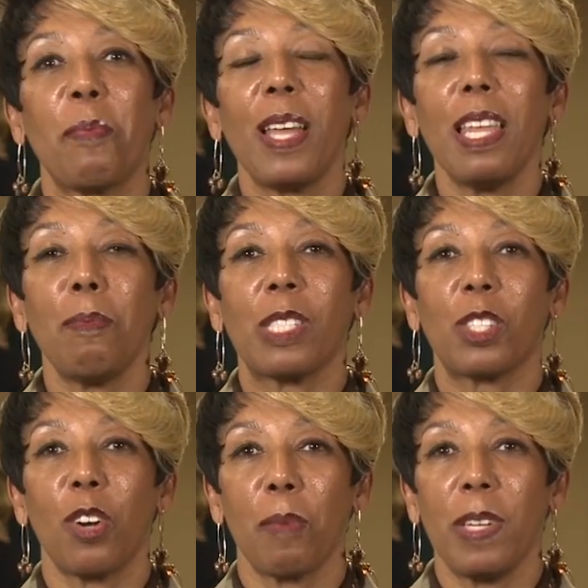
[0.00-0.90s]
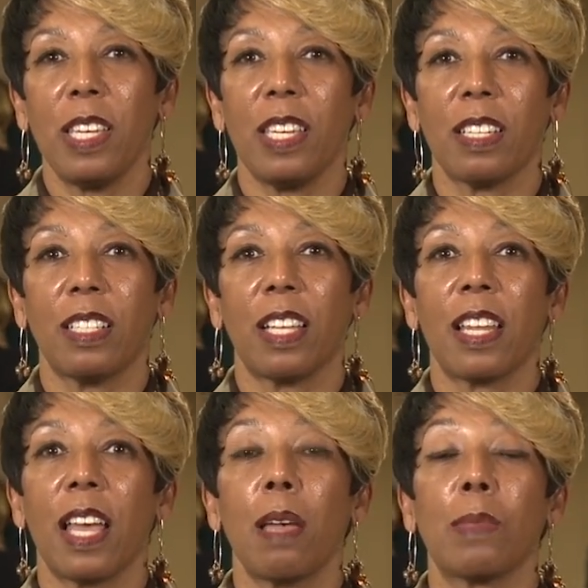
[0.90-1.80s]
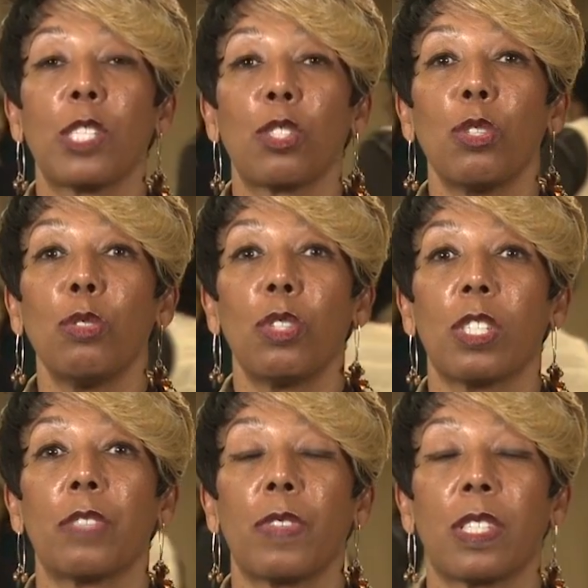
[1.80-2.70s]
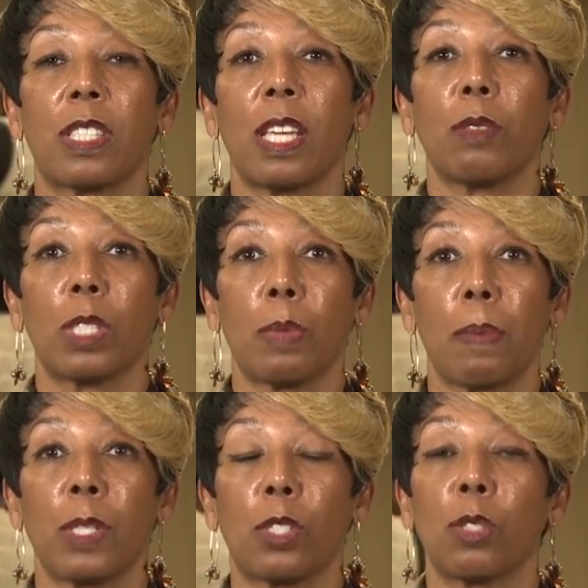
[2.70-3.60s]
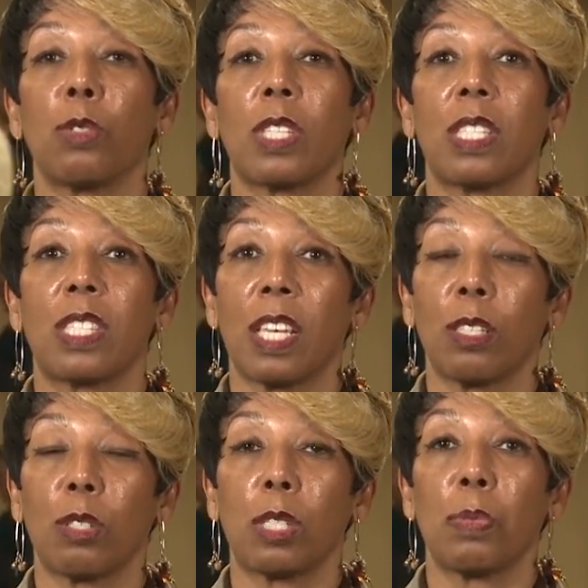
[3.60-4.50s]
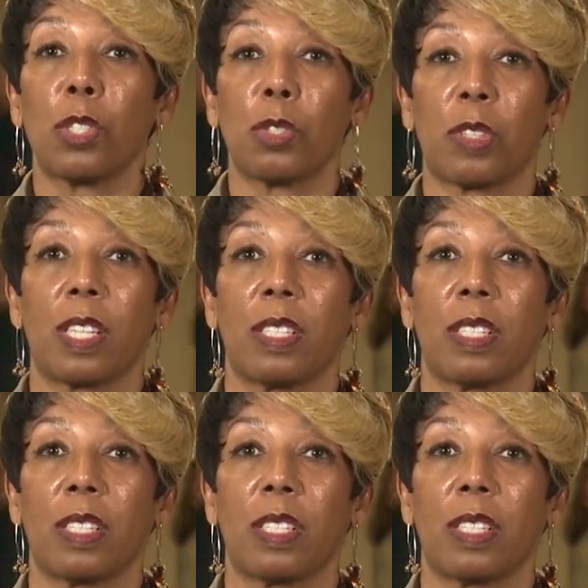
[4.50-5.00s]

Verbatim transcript: My name is Carmen Hill, and I am a school nurse for the St. Louis Public Schools in St. Louis, Missouri.